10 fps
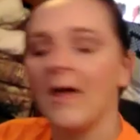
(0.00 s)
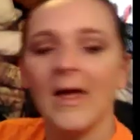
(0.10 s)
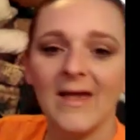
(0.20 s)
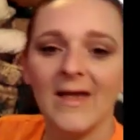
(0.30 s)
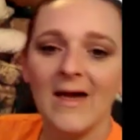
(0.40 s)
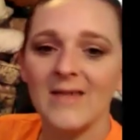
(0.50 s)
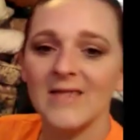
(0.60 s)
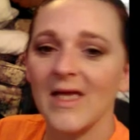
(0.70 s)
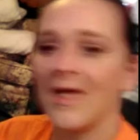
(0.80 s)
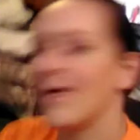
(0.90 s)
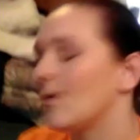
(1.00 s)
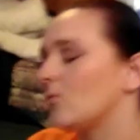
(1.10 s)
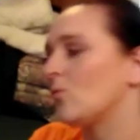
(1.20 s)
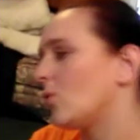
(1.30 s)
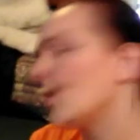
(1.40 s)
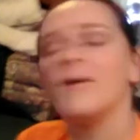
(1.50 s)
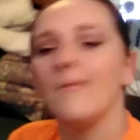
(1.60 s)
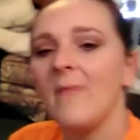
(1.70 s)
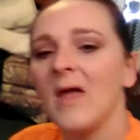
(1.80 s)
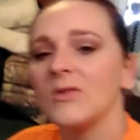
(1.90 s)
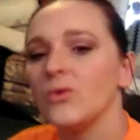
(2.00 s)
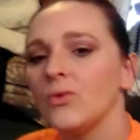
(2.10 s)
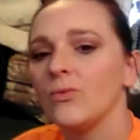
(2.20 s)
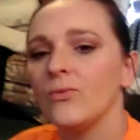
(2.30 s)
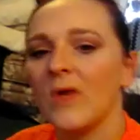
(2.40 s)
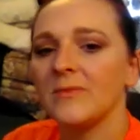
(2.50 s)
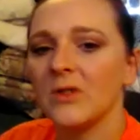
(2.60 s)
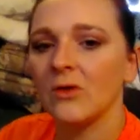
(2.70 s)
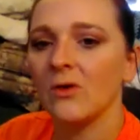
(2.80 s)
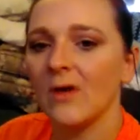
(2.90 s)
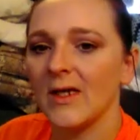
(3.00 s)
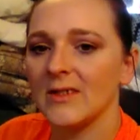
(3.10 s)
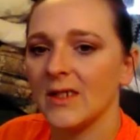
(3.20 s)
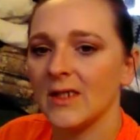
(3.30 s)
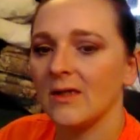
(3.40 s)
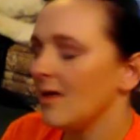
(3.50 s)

Hey guys, and welcome back to ReptiCrazy.